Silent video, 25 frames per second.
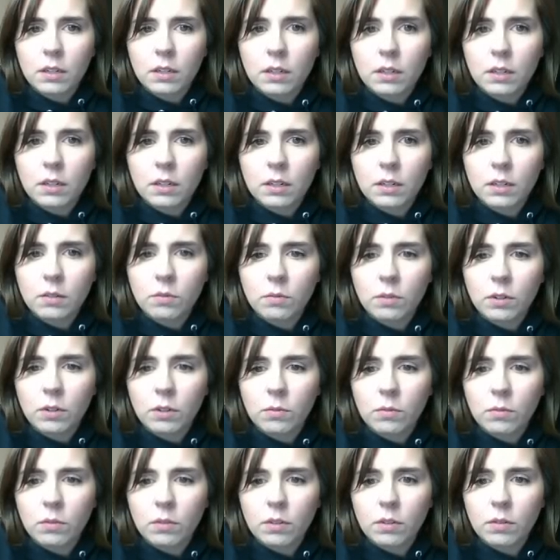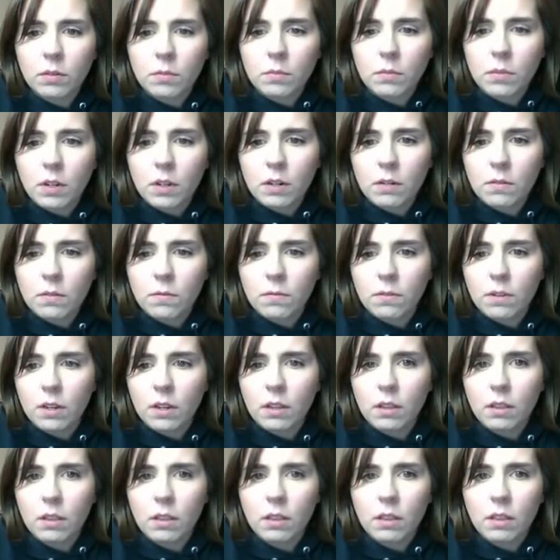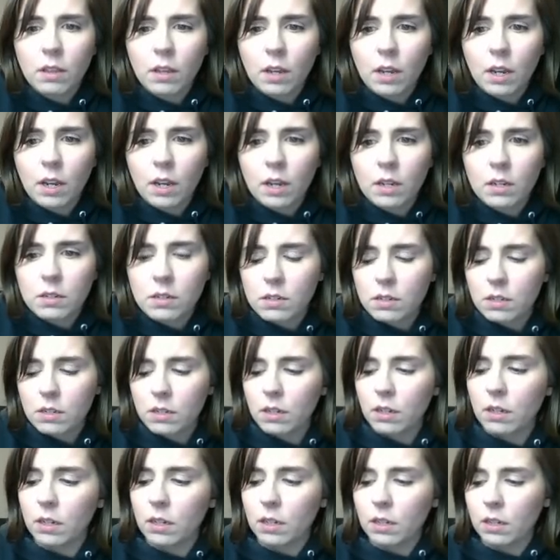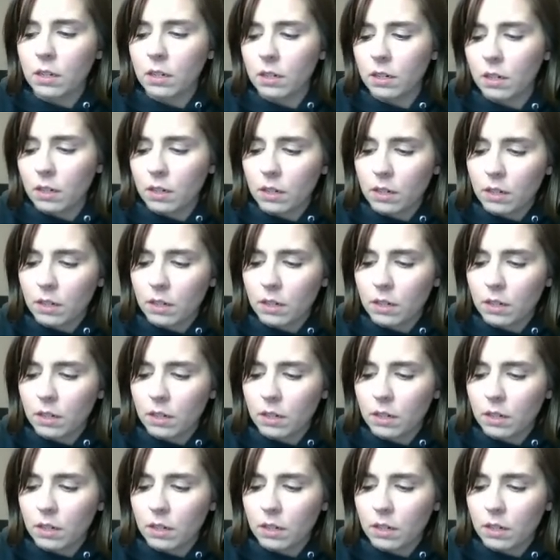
And we will modify that in